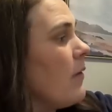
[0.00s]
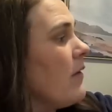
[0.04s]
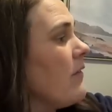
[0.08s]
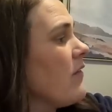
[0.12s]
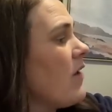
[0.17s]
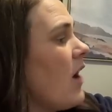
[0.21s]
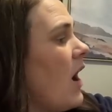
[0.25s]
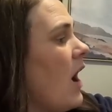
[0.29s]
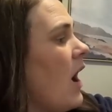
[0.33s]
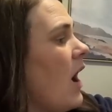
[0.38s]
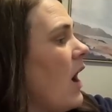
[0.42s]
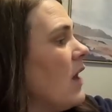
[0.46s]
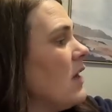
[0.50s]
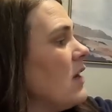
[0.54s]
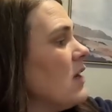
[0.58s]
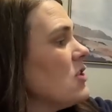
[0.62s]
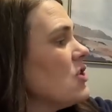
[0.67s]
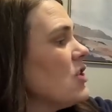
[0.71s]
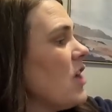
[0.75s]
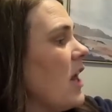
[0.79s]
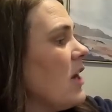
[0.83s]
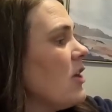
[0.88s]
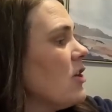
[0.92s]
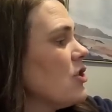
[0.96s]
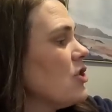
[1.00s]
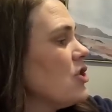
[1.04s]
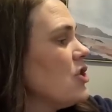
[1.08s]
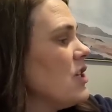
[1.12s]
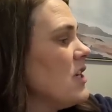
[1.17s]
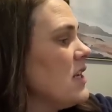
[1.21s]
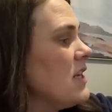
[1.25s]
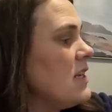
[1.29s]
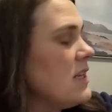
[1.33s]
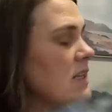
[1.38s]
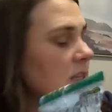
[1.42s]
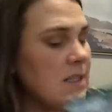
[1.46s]
We've got cheddar
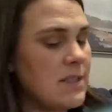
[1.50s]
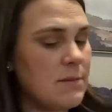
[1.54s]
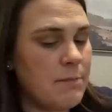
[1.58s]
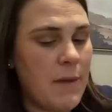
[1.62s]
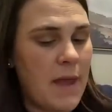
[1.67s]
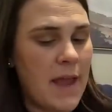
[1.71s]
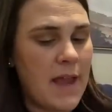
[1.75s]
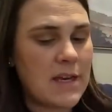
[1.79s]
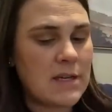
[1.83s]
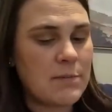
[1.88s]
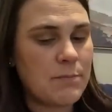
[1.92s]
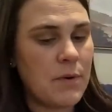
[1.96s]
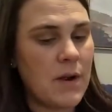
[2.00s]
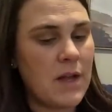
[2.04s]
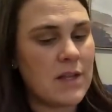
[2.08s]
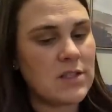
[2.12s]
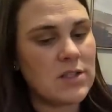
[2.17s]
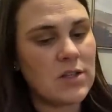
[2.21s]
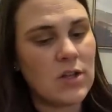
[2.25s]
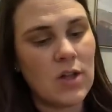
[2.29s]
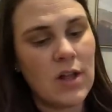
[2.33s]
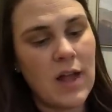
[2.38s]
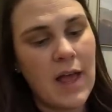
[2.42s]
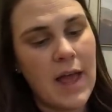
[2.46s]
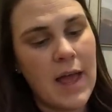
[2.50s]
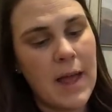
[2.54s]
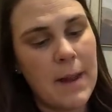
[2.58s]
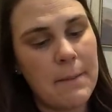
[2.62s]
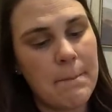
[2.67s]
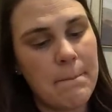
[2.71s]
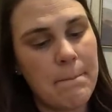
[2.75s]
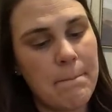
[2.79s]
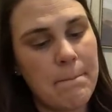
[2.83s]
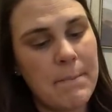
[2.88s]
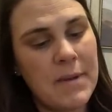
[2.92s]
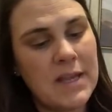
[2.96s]
cheese, baked pretzel,
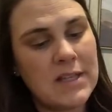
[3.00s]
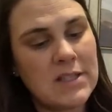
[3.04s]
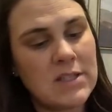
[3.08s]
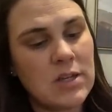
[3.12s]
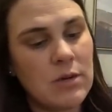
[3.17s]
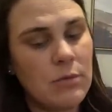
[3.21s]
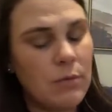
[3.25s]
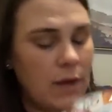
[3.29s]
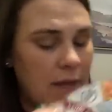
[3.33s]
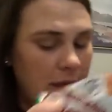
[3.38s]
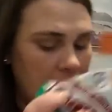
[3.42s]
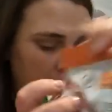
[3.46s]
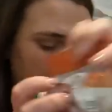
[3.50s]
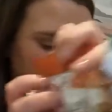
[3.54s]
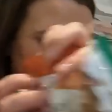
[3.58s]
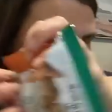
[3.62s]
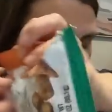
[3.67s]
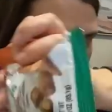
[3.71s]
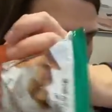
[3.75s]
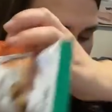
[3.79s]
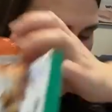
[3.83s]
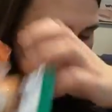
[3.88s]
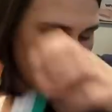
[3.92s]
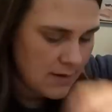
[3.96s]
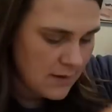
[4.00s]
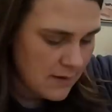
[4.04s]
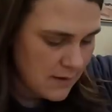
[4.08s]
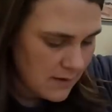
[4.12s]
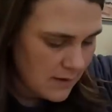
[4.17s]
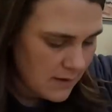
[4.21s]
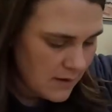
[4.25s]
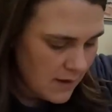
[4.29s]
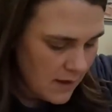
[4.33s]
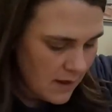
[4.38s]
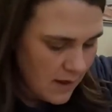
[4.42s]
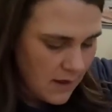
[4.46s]
and pizzeria.
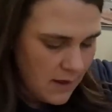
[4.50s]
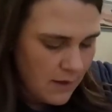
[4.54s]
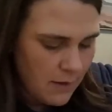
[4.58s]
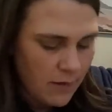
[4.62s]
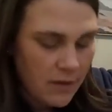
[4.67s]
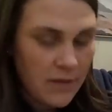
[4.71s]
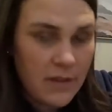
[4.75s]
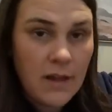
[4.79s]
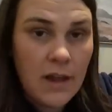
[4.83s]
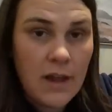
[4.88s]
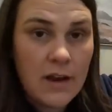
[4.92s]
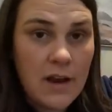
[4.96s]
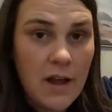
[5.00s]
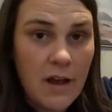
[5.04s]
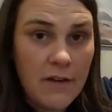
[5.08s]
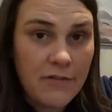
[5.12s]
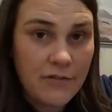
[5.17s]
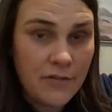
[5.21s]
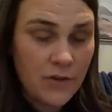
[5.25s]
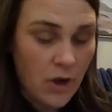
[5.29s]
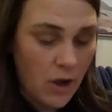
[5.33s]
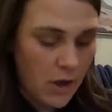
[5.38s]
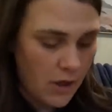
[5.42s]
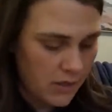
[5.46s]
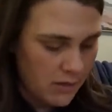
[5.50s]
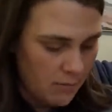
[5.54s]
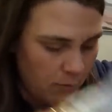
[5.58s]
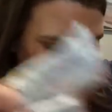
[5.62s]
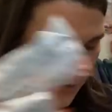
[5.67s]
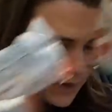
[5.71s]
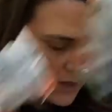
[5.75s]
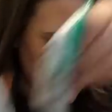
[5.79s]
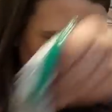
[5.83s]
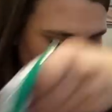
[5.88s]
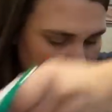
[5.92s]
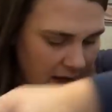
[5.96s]
Enough for all the
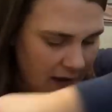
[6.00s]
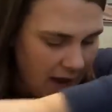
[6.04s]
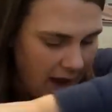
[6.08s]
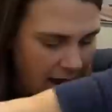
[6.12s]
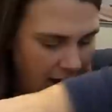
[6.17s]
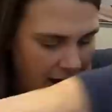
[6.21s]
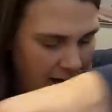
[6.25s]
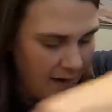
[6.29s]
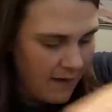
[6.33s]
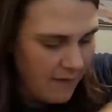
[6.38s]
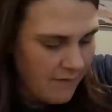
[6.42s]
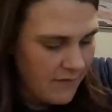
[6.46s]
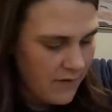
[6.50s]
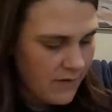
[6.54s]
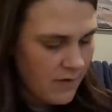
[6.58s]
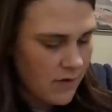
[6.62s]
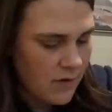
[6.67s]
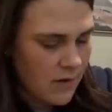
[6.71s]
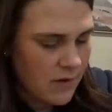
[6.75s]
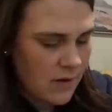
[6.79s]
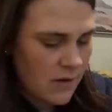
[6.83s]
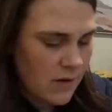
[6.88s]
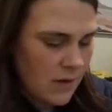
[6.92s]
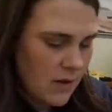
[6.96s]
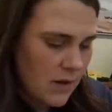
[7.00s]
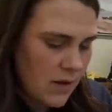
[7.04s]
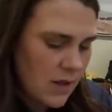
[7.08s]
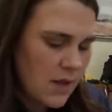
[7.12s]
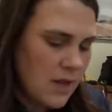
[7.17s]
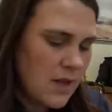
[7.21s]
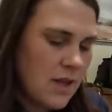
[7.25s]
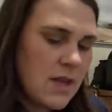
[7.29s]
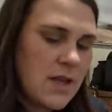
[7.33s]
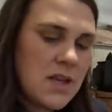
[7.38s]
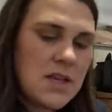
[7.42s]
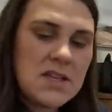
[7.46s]
boys to have.
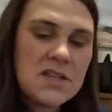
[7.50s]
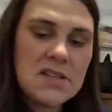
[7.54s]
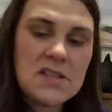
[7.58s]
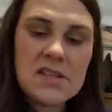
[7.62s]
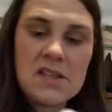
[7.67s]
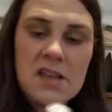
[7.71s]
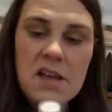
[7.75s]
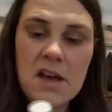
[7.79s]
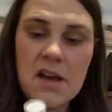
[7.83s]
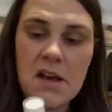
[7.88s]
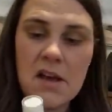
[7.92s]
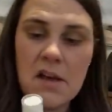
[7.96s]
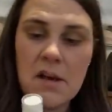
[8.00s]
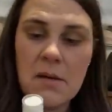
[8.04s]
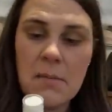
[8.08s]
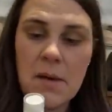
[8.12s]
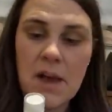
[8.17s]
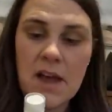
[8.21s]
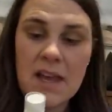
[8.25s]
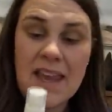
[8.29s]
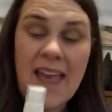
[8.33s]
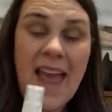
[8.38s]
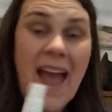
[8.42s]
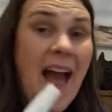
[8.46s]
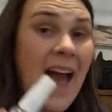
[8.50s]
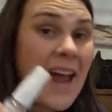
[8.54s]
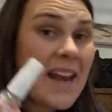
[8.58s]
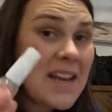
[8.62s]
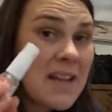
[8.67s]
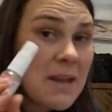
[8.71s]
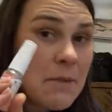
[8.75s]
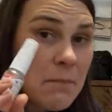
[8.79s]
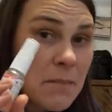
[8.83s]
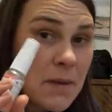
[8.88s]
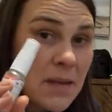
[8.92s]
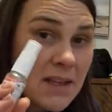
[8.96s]
Some
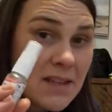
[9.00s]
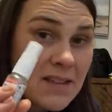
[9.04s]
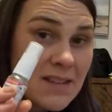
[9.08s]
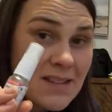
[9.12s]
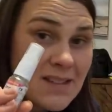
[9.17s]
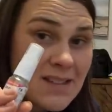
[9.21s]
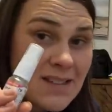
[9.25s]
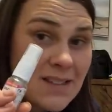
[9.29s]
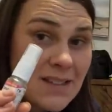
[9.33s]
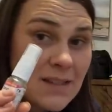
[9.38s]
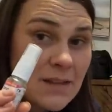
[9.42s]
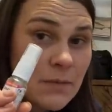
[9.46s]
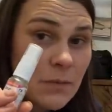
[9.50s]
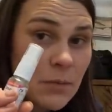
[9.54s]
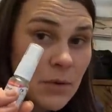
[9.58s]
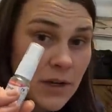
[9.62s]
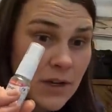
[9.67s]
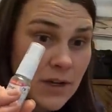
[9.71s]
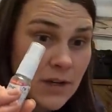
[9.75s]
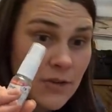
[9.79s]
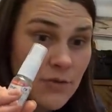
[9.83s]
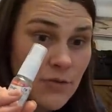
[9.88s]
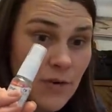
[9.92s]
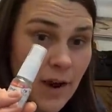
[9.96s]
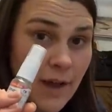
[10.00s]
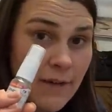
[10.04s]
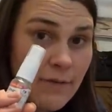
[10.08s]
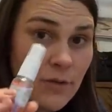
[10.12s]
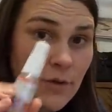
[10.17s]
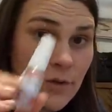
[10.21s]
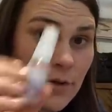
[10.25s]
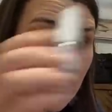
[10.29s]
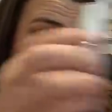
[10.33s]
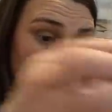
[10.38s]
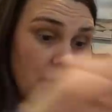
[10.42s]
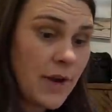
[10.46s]
catnip mist. We're gonna
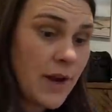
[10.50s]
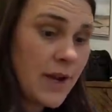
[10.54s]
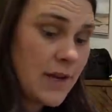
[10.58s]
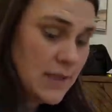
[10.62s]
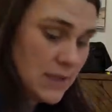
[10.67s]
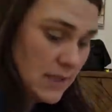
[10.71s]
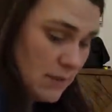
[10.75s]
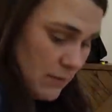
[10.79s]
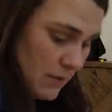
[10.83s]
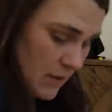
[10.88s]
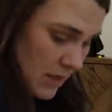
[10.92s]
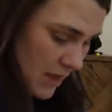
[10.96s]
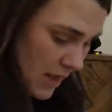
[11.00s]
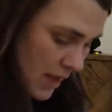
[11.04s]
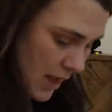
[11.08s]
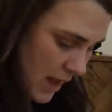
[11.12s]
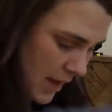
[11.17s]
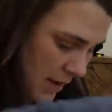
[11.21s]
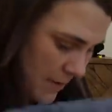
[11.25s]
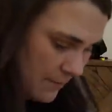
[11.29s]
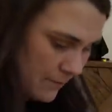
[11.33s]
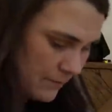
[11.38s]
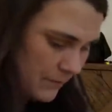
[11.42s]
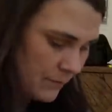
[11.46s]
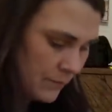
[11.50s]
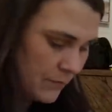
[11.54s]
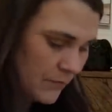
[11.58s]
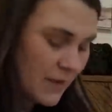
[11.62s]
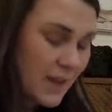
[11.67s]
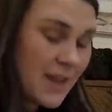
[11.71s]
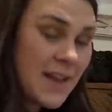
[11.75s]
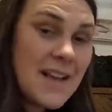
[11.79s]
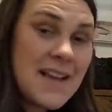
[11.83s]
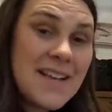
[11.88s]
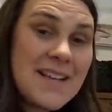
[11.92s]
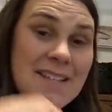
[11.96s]
drive Luna crazy with that.
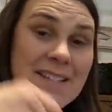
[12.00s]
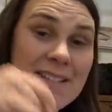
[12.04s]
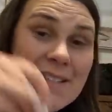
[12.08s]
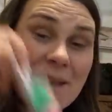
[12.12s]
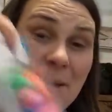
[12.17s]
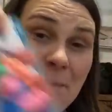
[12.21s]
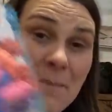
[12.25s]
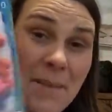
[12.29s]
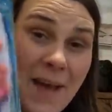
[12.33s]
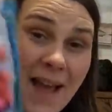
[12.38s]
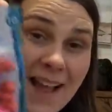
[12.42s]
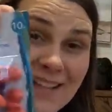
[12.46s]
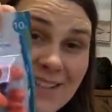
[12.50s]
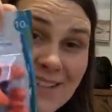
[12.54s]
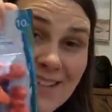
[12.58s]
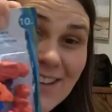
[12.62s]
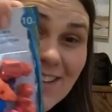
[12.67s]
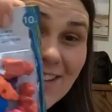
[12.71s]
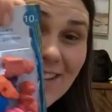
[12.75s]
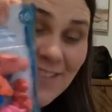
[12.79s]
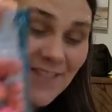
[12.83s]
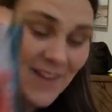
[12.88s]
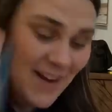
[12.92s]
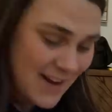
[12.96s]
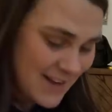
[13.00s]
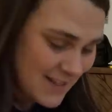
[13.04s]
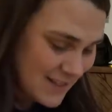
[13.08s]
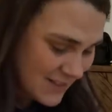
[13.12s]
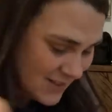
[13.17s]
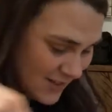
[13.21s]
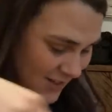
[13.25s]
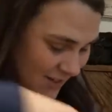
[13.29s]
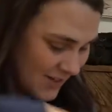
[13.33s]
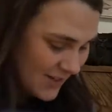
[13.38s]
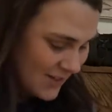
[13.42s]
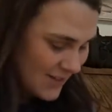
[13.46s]
Some pencil
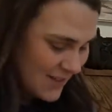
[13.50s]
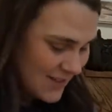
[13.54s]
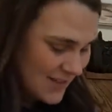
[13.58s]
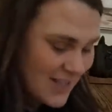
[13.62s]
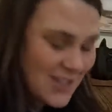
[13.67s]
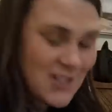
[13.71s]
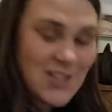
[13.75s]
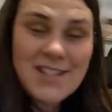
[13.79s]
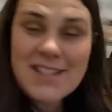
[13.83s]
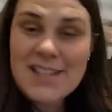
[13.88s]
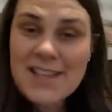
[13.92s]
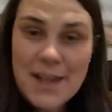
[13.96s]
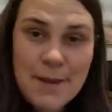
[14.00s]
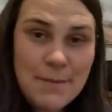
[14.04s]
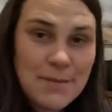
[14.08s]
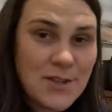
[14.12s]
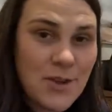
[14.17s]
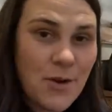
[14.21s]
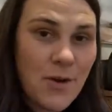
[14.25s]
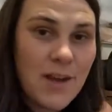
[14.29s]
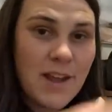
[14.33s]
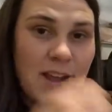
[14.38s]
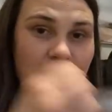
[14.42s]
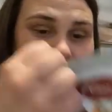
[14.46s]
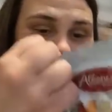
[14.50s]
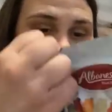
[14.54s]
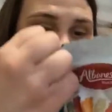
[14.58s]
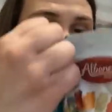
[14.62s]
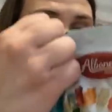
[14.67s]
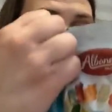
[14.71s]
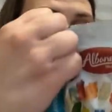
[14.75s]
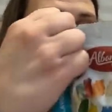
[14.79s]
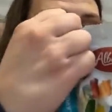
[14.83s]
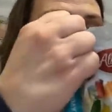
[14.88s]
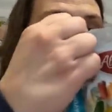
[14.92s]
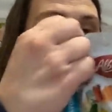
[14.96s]
erasers. It just keeps going and
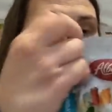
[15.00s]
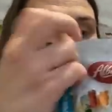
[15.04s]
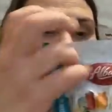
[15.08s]
going.